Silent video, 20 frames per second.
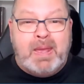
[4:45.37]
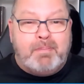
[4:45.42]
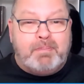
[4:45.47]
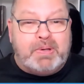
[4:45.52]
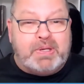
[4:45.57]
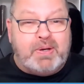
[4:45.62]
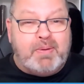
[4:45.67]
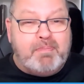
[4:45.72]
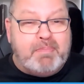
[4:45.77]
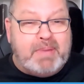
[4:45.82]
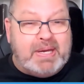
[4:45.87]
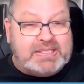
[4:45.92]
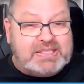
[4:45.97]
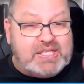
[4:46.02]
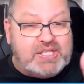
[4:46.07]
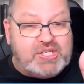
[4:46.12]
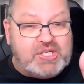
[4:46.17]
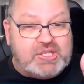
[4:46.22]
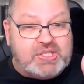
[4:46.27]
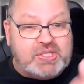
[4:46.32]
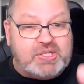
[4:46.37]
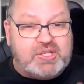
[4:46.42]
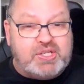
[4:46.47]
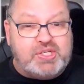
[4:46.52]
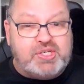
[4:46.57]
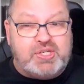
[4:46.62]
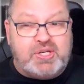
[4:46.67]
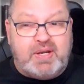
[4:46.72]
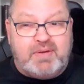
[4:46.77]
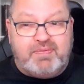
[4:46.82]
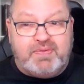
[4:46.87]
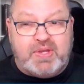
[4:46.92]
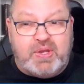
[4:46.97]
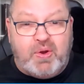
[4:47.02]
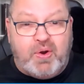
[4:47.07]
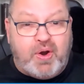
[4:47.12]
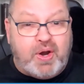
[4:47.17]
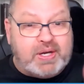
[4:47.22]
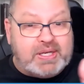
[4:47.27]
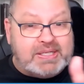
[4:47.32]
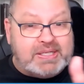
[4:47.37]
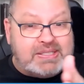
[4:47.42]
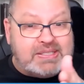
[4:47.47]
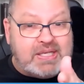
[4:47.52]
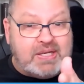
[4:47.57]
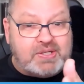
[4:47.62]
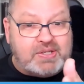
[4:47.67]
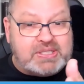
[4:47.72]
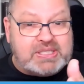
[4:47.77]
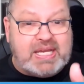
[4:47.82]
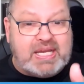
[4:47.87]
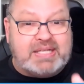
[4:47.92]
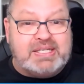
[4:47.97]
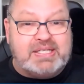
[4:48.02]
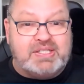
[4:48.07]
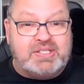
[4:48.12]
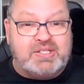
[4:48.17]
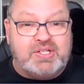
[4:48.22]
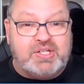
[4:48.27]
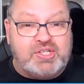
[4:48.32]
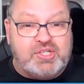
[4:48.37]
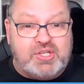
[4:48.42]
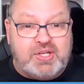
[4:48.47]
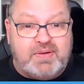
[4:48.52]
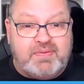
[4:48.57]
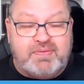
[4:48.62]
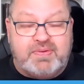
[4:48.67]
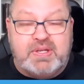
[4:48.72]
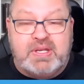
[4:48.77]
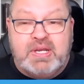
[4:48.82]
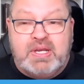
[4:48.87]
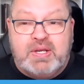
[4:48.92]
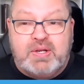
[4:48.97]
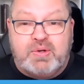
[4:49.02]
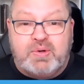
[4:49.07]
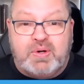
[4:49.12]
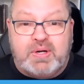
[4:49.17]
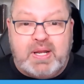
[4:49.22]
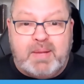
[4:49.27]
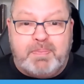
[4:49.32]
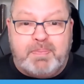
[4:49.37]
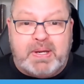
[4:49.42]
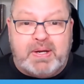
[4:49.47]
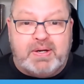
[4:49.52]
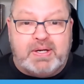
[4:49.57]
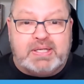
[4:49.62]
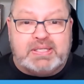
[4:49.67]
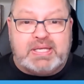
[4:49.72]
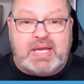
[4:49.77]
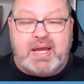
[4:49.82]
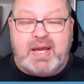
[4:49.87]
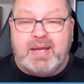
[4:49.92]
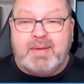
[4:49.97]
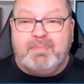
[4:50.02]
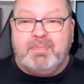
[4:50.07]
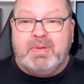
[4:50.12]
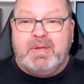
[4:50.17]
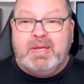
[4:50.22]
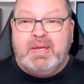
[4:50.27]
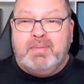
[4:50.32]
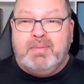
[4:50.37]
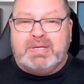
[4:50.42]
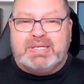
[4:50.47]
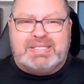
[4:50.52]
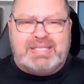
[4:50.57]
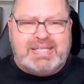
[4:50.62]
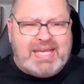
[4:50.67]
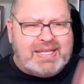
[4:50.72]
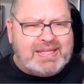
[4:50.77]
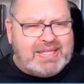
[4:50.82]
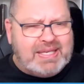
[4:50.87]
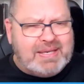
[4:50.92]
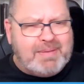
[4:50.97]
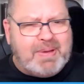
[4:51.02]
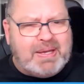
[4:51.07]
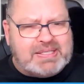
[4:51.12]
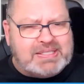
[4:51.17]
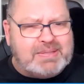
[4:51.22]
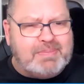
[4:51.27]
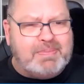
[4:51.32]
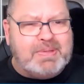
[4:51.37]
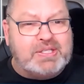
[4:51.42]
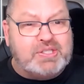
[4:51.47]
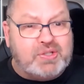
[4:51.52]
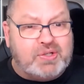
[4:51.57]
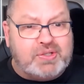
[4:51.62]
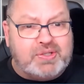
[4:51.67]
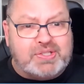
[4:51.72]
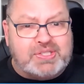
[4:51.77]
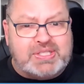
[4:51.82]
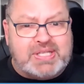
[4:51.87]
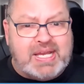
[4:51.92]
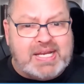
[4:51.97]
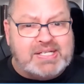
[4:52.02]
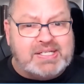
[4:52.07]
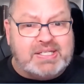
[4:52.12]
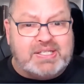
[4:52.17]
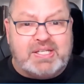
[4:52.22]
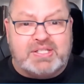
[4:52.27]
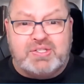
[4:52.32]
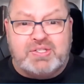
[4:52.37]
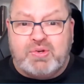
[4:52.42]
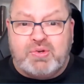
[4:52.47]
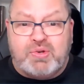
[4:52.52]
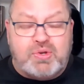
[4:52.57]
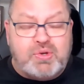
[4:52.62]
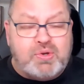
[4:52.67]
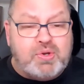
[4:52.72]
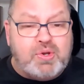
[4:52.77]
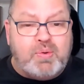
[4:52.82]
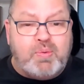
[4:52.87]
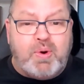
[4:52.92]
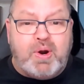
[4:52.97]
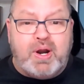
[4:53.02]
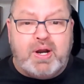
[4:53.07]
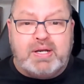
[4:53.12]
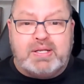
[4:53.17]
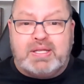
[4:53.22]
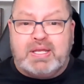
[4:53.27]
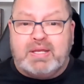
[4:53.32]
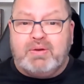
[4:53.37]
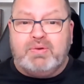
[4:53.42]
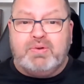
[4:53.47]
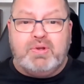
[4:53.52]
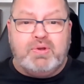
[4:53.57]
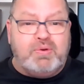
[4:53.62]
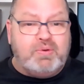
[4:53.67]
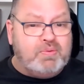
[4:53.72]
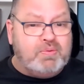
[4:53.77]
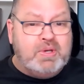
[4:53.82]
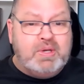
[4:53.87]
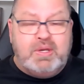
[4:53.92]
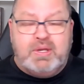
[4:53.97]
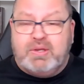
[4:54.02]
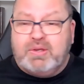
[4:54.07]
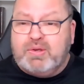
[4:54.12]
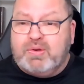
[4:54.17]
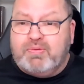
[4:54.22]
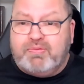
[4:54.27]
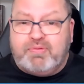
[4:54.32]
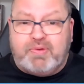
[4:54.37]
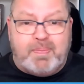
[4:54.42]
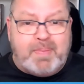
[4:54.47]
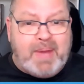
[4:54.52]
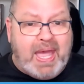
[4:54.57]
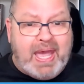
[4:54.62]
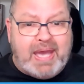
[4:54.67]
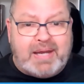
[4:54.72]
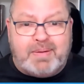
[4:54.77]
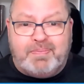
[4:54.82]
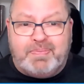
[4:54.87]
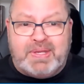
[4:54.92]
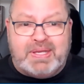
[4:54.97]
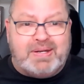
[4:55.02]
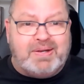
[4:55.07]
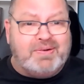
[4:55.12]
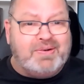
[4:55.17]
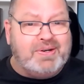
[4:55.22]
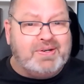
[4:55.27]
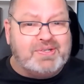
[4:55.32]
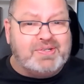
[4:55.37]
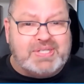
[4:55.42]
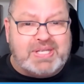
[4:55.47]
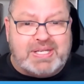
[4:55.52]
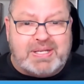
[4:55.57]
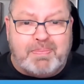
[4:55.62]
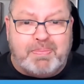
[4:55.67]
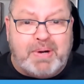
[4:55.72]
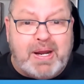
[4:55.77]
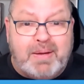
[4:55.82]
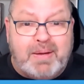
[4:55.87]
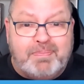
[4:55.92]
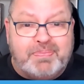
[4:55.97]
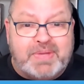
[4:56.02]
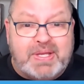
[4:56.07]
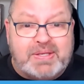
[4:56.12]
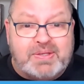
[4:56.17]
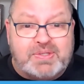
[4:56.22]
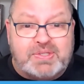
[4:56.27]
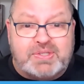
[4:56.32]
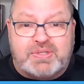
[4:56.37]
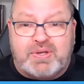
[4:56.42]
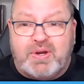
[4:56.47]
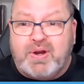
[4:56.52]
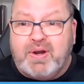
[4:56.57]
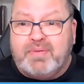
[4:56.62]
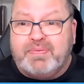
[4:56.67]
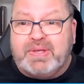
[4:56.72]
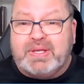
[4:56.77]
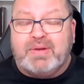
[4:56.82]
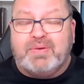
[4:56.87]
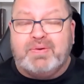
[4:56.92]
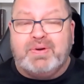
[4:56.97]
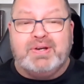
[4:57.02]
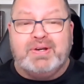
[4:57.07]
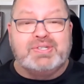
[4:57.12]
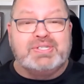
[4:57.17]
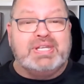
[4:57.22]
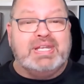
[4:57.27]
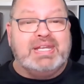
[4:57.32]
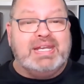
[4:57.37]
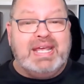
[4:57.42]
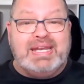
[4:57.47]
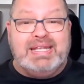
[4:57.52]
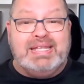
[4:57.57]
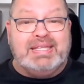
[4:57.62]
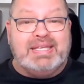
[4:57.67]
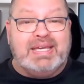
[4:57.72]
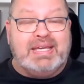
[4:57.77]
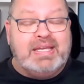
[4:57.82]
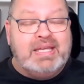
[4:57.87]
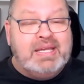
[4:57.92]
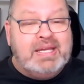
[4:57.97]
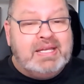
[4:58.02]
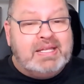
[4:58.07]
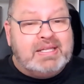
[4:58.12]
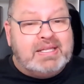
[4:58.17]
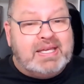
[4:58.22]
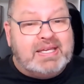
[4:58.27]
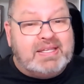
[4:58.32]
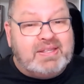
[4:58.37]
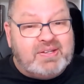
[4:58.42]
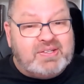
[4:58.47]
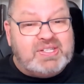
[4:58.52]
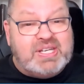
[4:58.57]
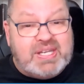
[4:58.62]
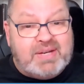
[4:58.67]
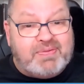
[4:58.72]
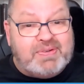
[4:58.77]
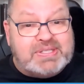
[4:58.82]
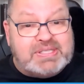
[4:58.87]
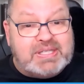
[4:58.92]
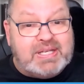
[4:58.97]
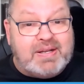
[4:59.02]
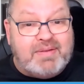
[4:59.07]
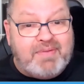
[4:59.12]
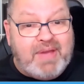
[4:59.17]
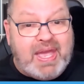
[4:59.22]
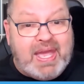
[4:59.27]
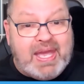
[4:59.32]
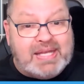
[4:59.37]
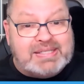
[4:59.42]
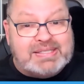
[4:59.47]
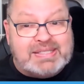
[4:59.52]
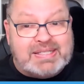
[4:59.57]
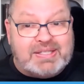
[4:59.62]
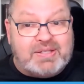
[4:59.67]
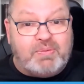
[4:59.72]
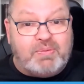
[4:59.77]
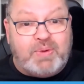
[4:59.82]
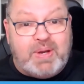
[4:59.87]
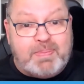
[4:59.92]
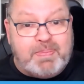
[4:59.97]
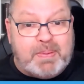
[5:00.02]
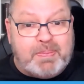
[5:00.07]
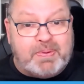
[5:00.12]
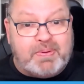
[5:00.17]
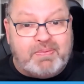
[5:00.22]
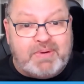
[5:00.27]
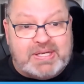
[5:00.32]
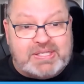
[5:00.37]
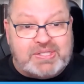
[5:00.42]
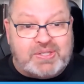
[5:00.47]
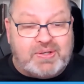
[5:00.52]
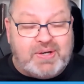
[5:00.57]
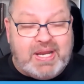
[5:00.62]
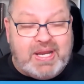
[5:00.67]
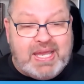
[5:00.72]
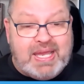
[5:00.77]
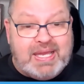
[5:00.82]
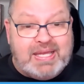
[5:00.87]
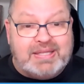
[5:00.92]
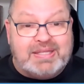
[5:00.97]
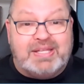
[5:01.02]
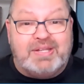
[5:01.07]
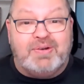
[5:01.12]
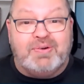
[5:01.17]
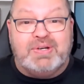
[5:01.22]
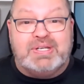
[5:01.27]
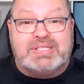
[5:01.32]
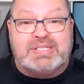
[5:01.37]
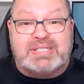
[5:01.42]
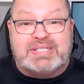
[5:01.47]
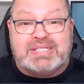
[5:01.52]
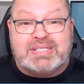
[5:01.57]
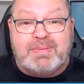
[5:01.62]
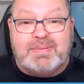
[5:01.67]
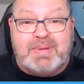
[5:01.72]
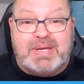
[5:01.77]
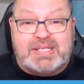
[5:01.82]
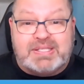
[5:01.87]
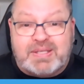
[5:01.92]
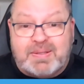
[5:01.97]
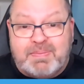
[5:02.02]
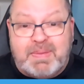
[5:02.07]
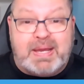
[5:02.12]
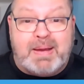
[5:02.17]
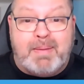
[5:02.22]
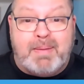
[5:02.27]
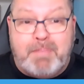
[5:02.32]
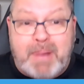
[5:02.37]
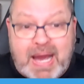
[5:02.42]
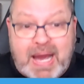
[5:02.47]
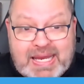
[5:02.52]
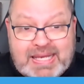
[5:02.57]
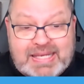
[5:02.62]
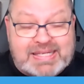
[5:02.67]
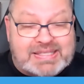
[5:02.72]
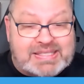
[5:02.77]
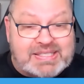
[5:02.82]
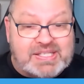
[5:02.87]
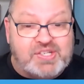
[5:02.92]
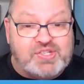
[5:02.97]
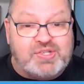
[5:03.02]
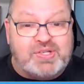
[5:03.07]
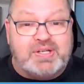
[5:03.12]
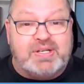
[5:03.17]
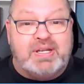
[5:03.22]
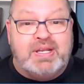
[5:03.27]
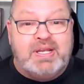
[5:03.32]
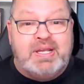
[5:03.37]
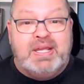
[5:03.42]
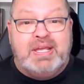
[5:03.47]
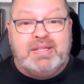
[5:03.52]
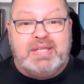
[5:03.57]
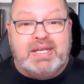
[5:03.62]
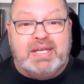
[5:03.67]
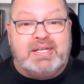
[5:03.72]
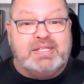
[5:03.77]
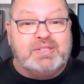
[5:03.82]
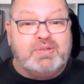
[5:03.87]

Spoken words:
But your messaging is going to shift, the audience that you're selecting is going to shift during that period of time. Because again, think about somebody that's earlier stage that doesn't know who you are, they don't know you from Adam, they don't understand the problem that you solve, they don't understand anything. Like, there's a different set of ads to get the right right people to raise their hand than there is somebody that's going to make a buying decision that is